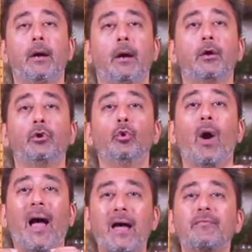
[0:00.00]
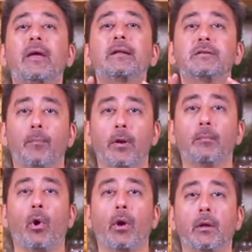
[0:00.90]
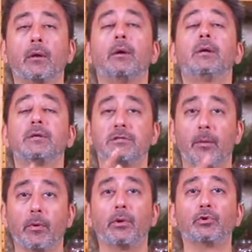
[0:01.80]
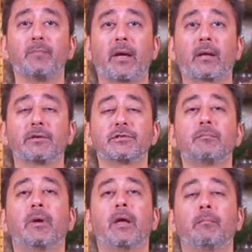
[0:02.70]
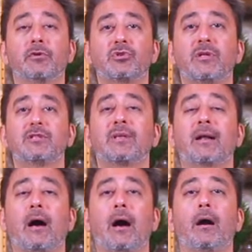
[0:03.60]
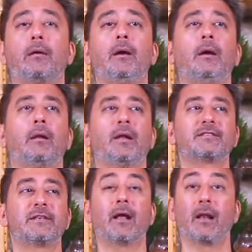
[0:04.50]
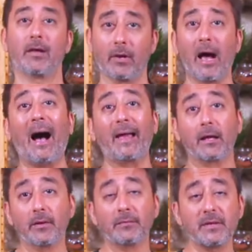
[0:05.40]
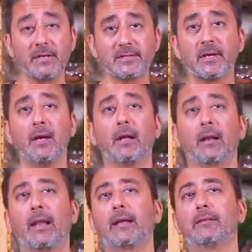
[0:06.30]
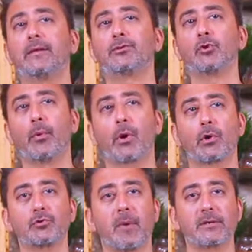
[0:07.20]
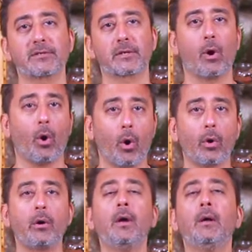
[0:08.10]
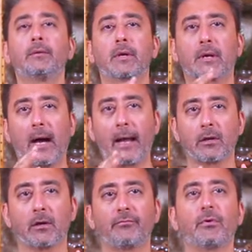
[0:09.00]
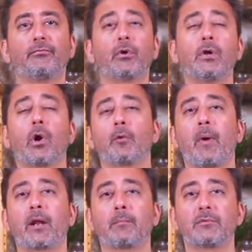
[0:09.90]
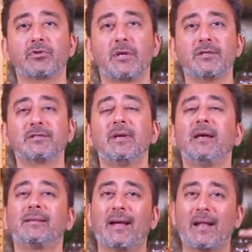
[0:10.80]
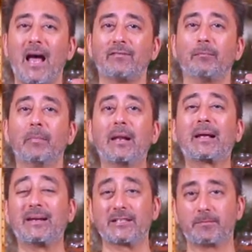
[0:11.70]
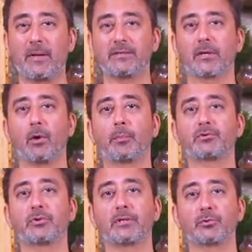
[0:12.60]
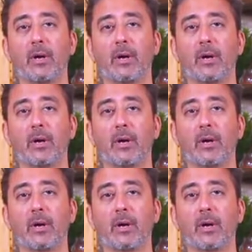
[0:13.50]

Uh, you have a double boiler, double use mechanism in machines that are, let's say, a level higher than these, like the super automatic or the kind of uh, fully automatic machines that have a milk dispensing option as